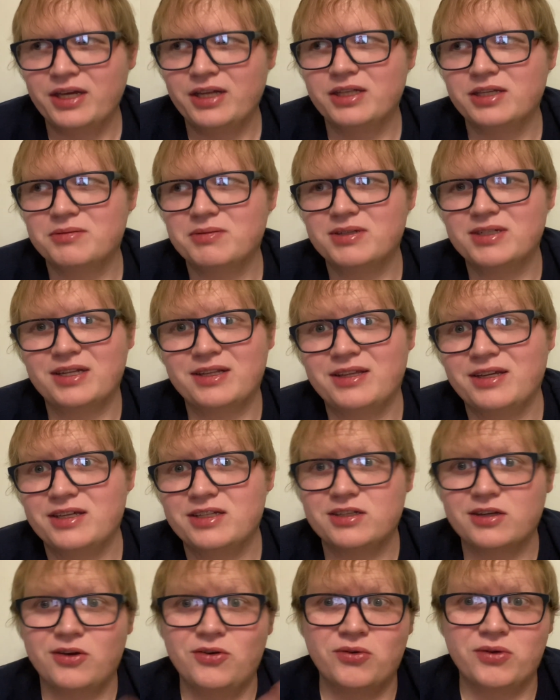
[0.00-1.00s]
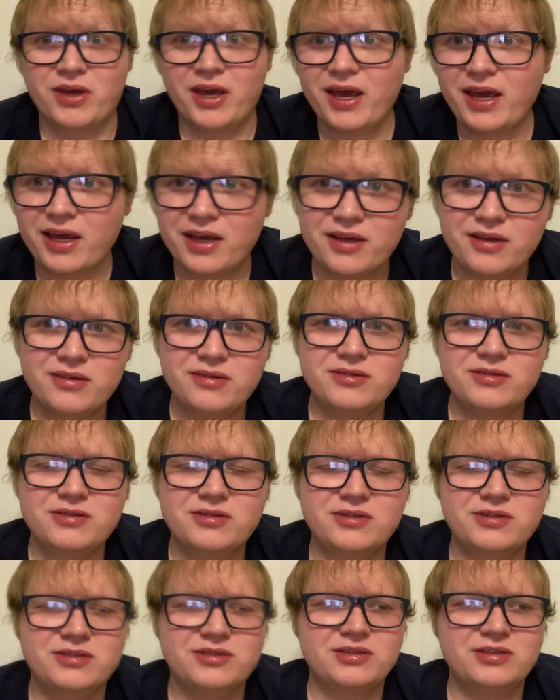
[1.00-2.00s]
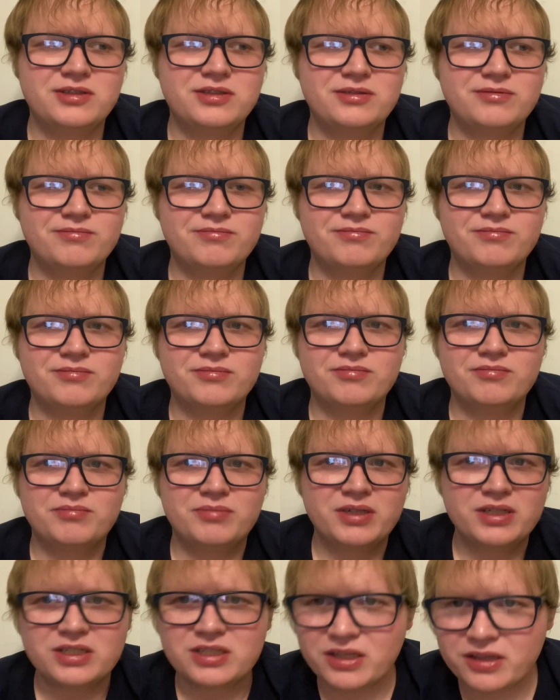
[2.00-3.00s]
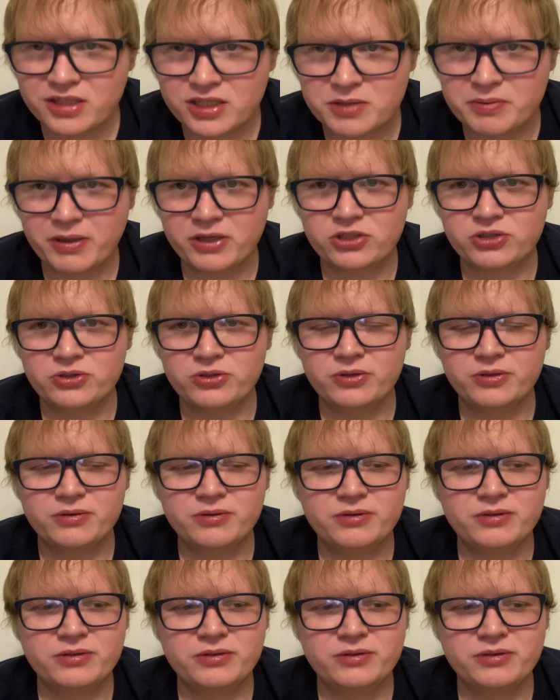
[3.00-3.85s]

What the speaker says: is because I think it's okay, but it's nothing special.